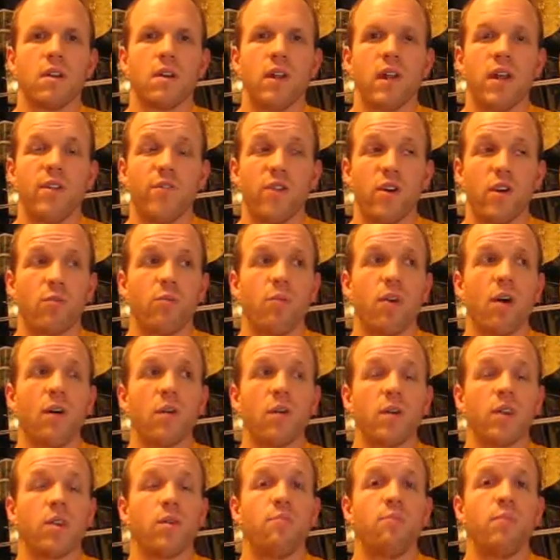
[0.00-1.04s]
If you're a punk
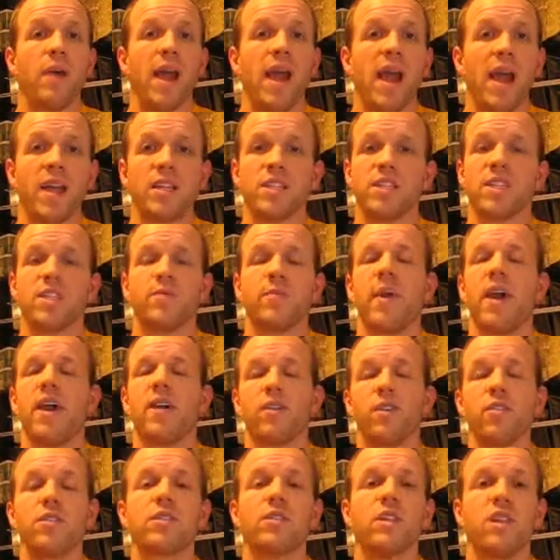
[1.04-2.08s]
with a badge, it doesn't matter,
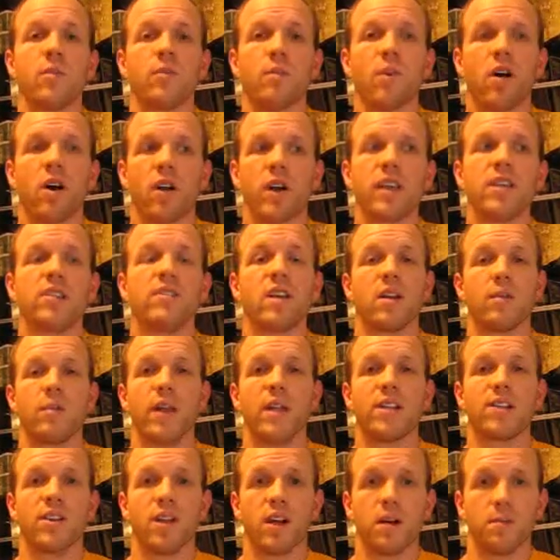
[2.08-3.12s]
you're still a punk, he's going to
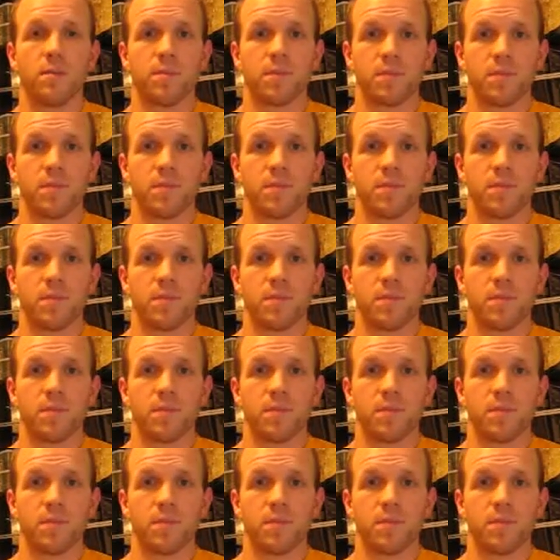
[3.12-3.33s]
beat you up.